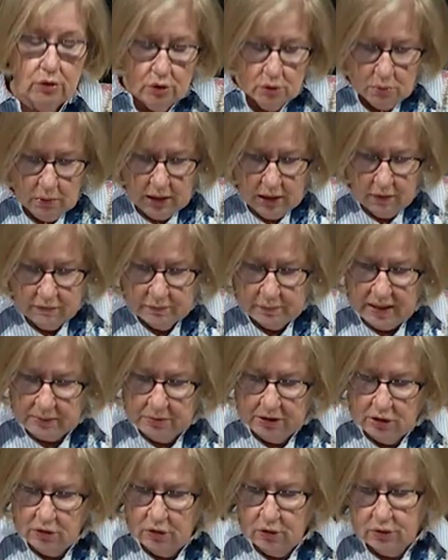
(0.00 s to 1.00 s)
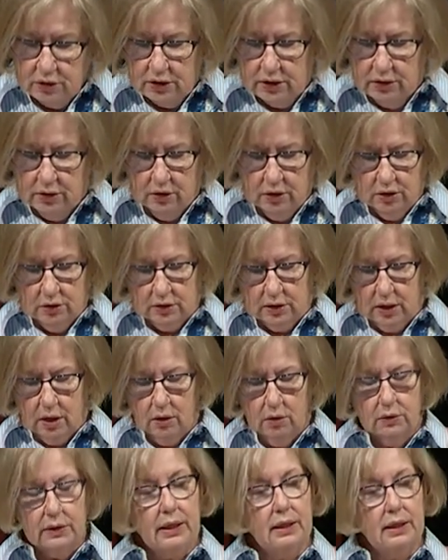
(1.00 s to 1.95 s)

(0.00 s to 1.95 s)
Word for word: 12, maybe 13 years old,